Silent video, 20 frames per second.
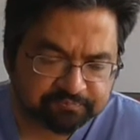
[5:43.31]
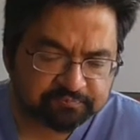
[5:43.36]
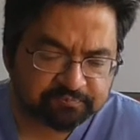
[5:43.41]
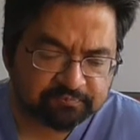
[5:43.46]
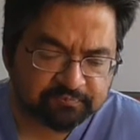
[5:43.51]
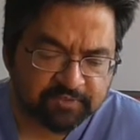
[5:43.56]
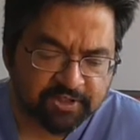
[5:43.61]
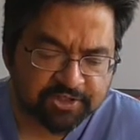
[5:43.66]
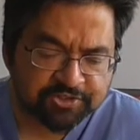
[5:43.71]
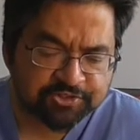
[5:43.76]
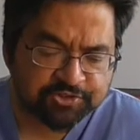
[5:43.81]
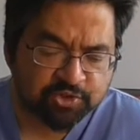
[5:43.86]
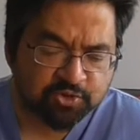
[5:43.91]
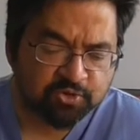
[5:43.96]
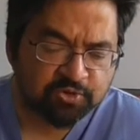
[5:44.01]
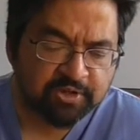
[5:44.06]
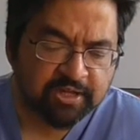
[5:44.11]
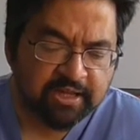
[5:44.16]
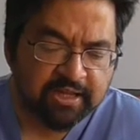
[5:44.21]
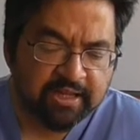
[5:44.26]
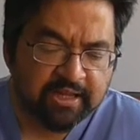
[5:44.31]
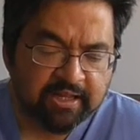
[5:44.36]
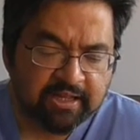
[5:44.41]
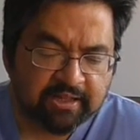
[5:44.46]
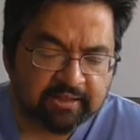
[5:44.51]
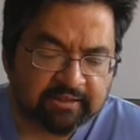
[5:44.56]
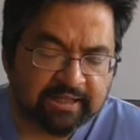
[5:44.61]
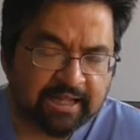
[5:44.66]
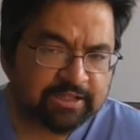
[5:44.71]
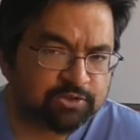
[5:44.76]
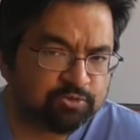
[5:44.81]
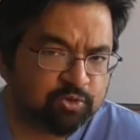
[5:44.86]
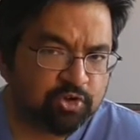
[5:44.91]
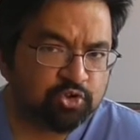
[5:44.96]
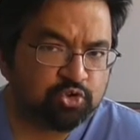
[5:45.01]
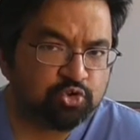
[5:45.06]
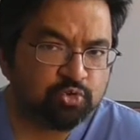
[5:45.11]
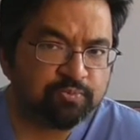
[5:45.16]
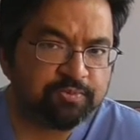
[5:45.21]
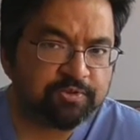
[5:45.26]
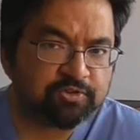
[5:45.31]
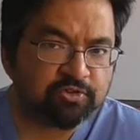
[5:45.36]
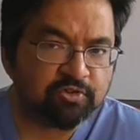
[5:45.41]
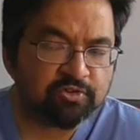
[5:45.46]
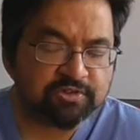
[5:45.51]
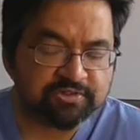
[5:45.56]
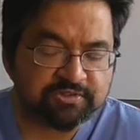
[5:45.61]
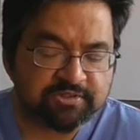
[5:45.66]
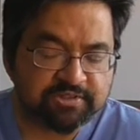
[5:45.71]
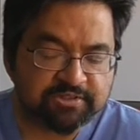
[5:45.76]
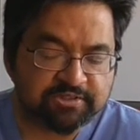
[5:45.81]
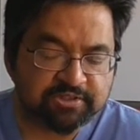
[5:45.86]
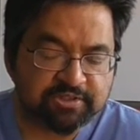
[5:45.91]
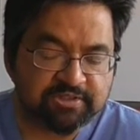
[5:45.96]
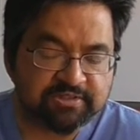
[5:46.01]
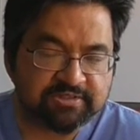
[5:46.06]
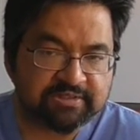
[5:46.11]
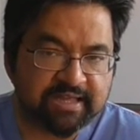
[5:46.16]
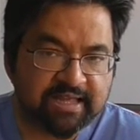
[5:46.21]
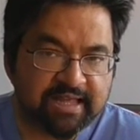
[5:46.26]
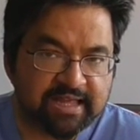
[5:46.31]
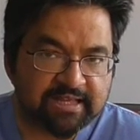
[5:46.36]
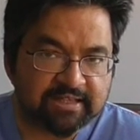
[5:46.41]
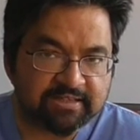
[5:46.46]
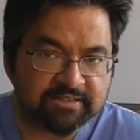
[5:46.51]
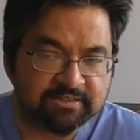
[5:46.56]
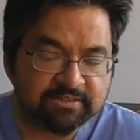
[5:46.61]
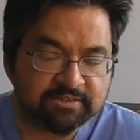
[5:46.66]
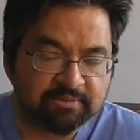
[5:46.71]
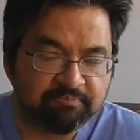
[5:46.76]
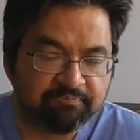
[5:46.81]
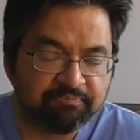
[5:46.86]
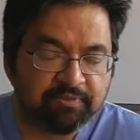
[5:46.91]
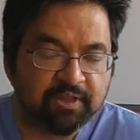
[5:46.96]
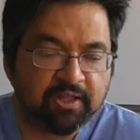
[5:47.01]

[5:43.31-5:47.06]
So that's what Dupuytren's disease is.